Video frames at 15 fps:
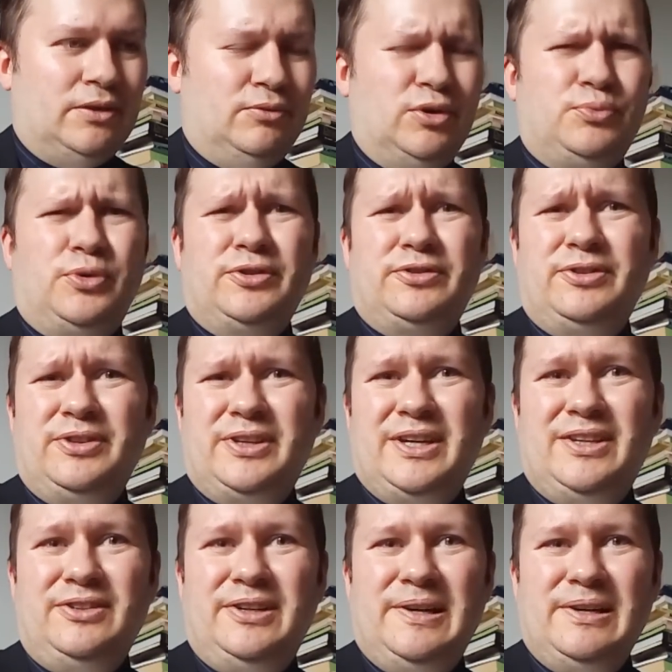What was it
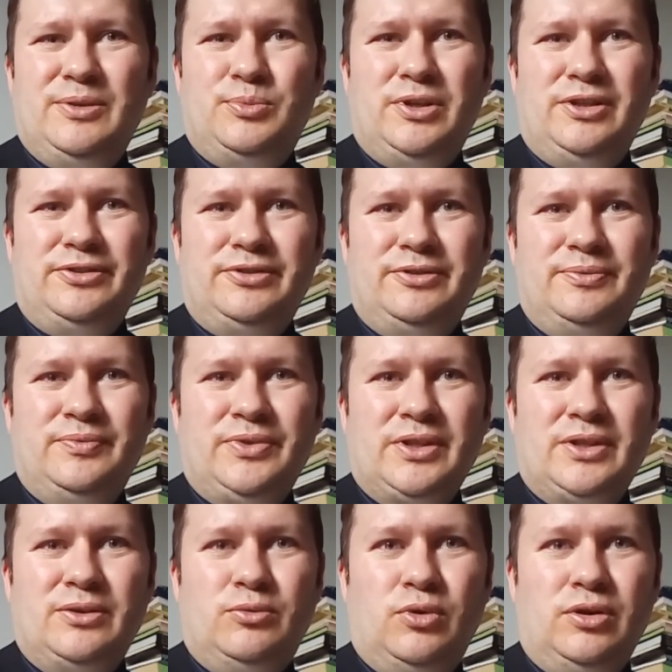again, dear liberals?
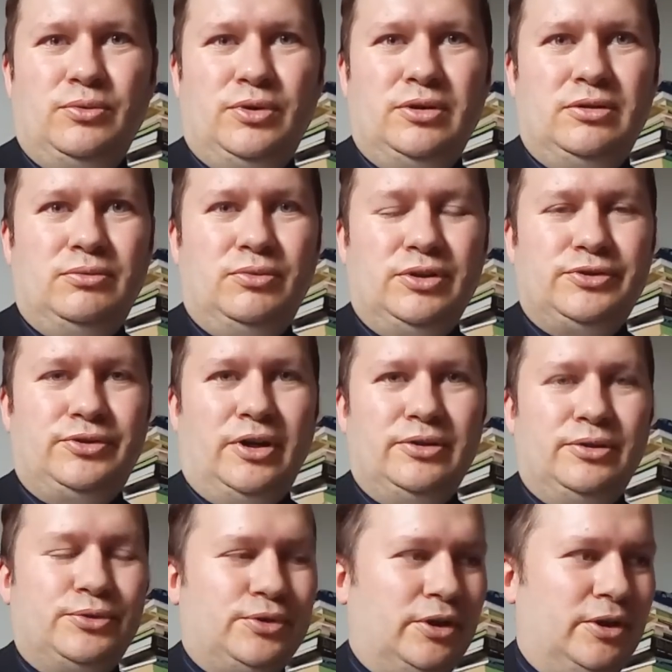What was
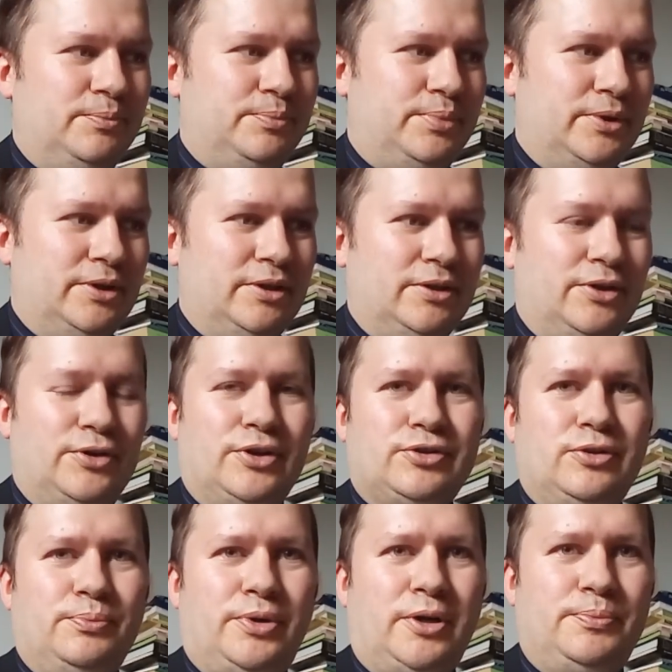Donald Trump a
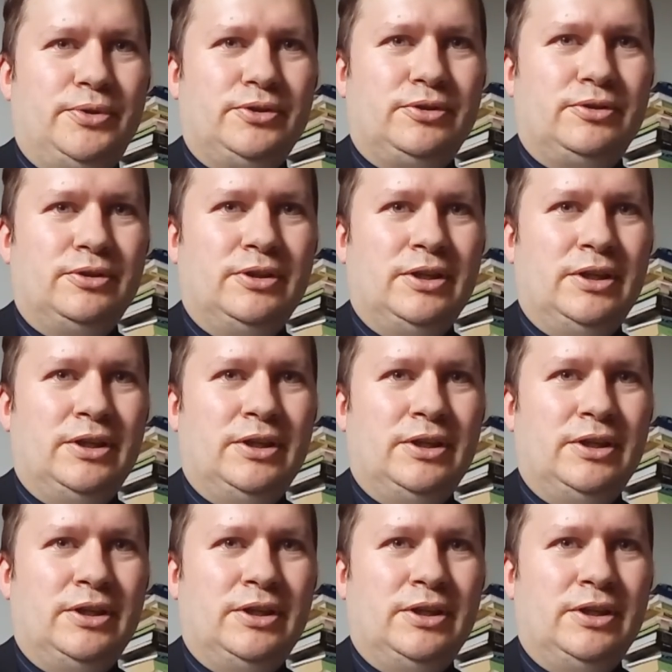Russian puppet?